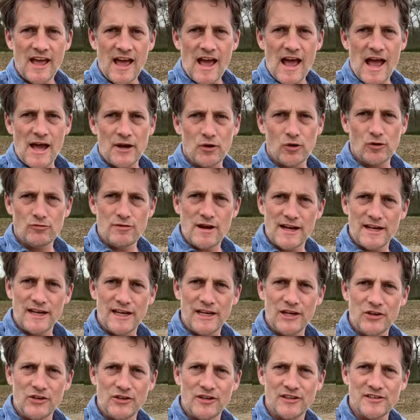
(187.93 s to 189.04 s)
And already
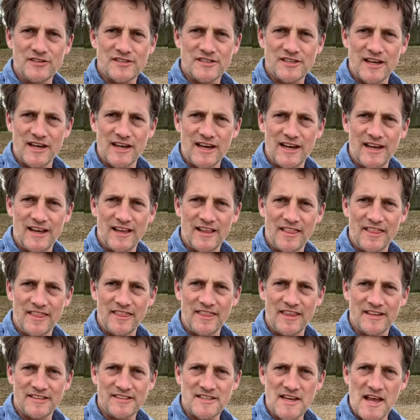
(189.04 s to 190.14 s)
you can see
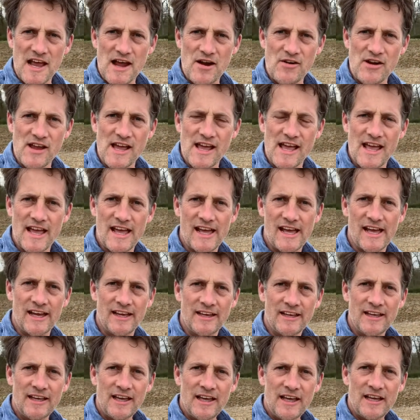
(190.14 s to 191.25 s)
this area here
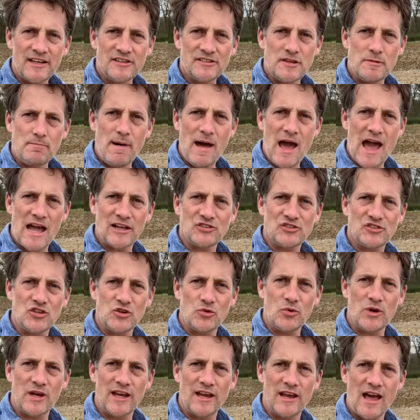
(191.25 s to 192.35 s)
is the patch that
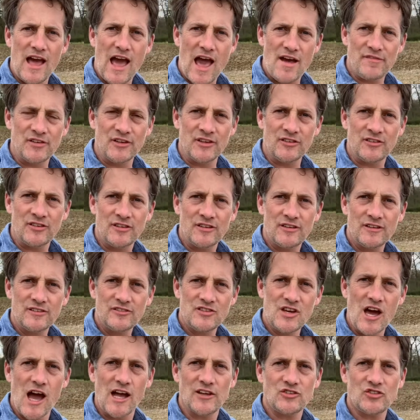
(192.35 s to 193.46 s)
we haven't
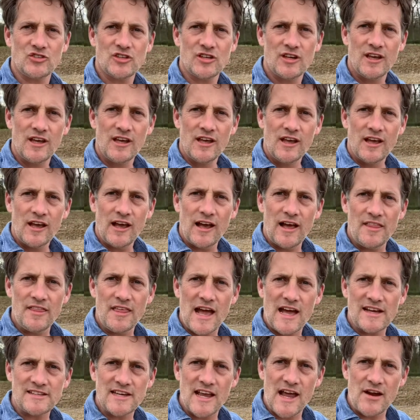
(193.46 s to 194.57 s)
touched. And
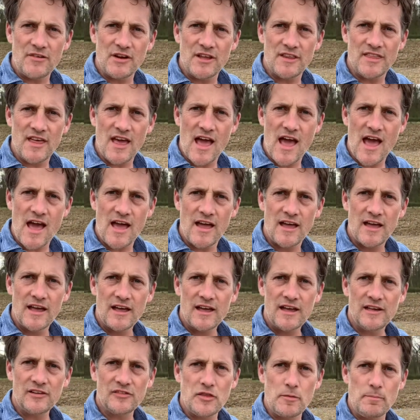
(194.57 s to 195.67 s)
that area there
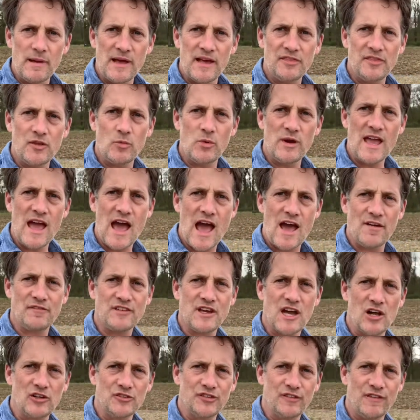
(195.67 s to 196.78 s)
is the bit that we have
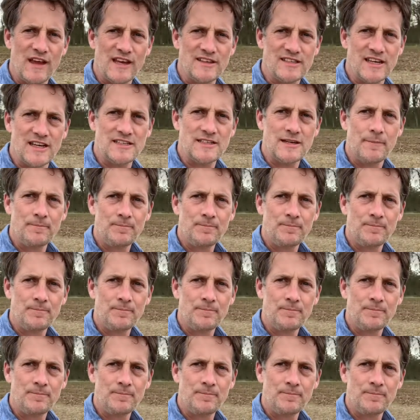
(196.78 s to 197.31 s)
cultivated.